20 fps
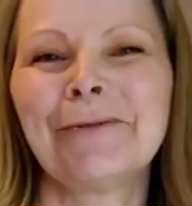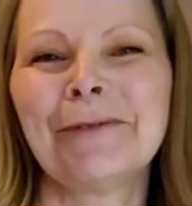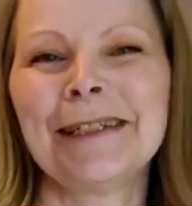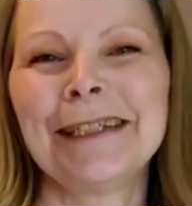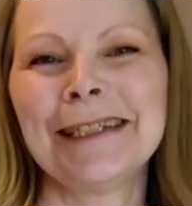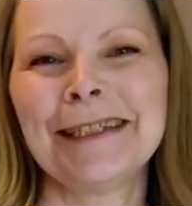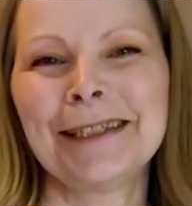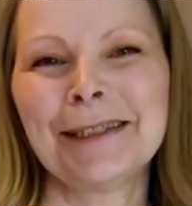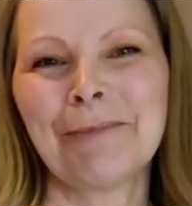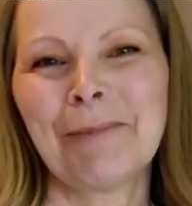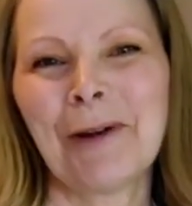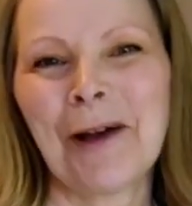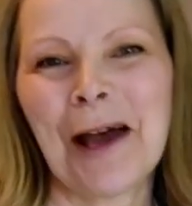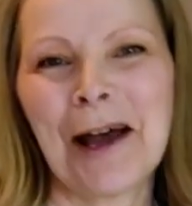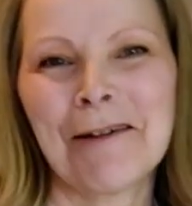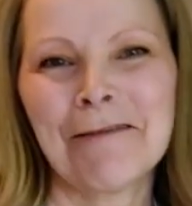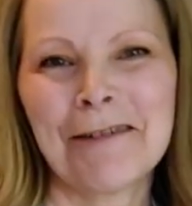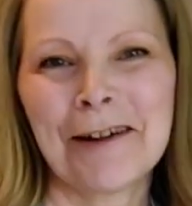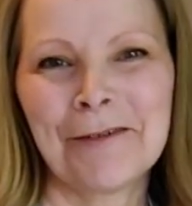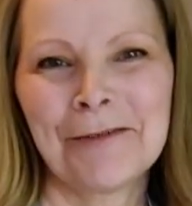we need to put
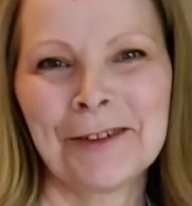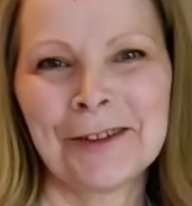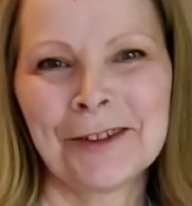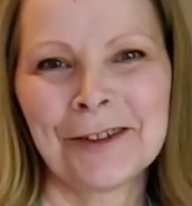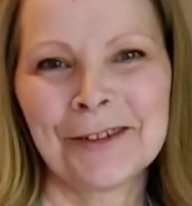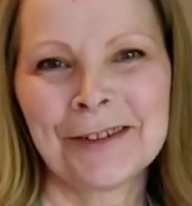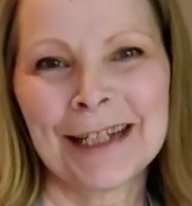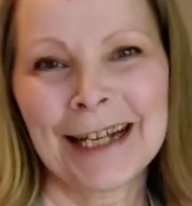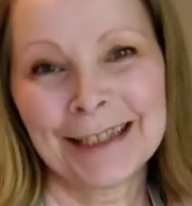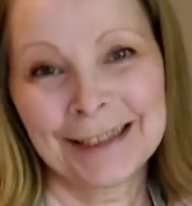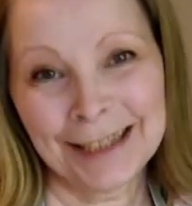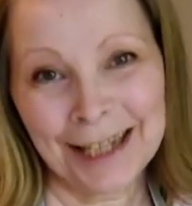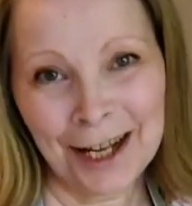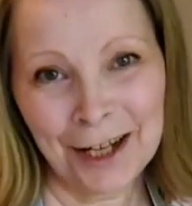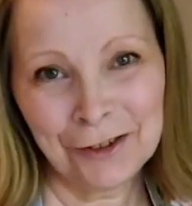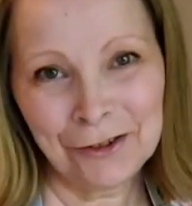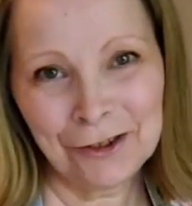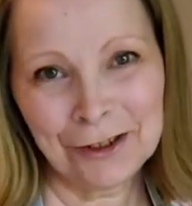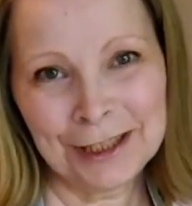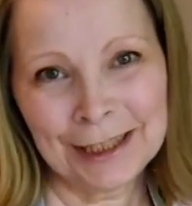our oven on. That's
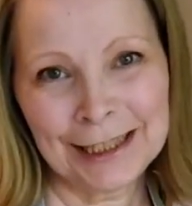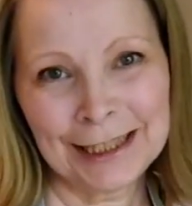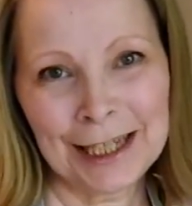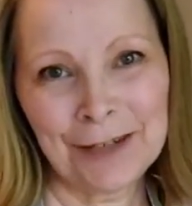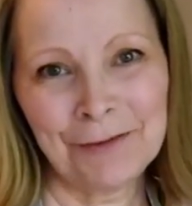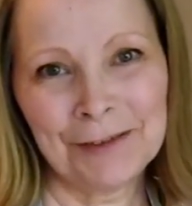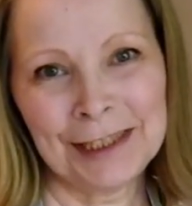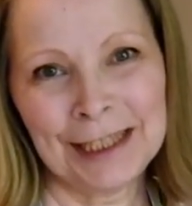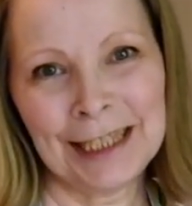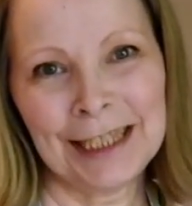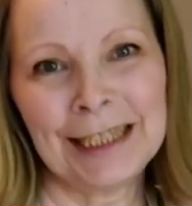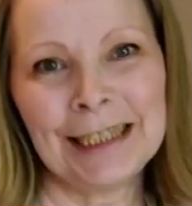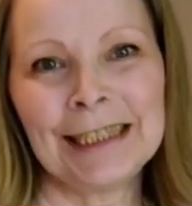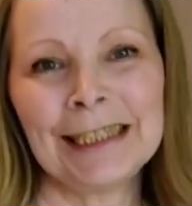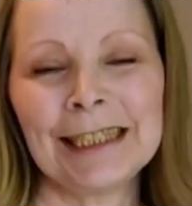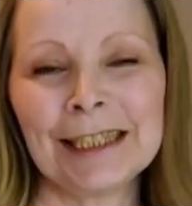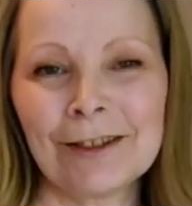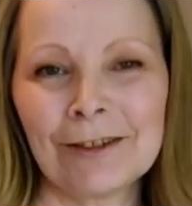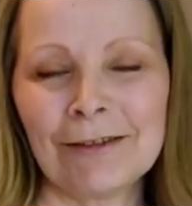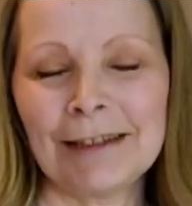170
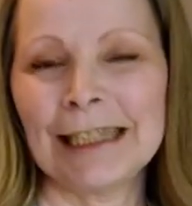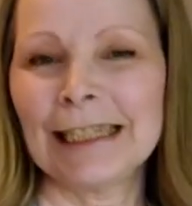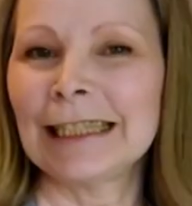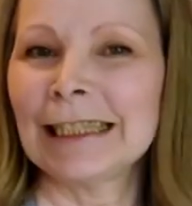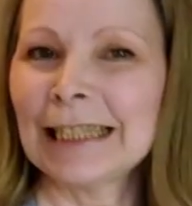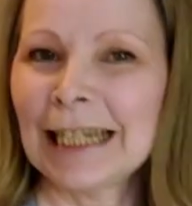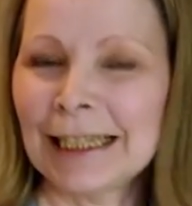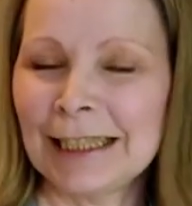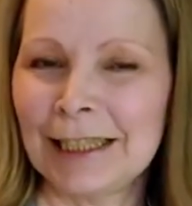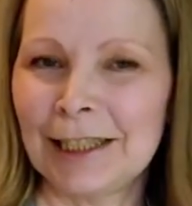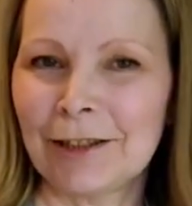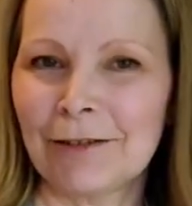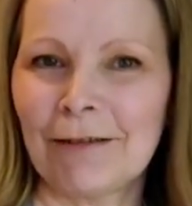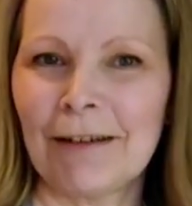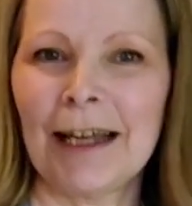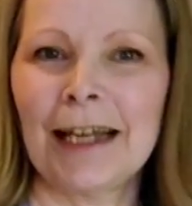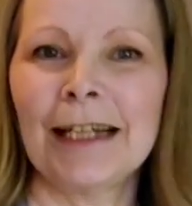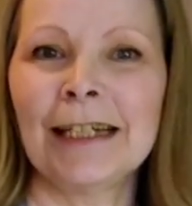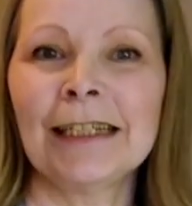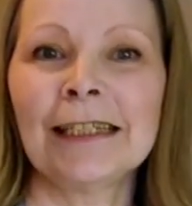degrees
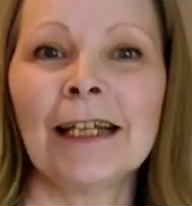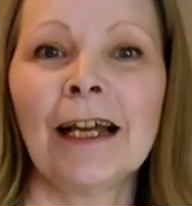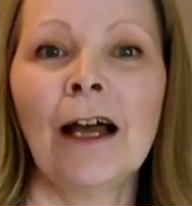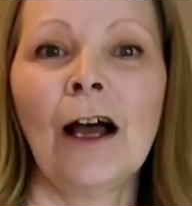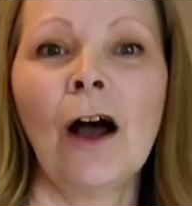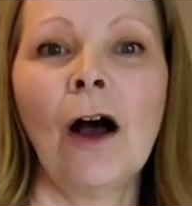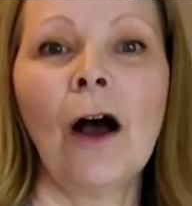centigrade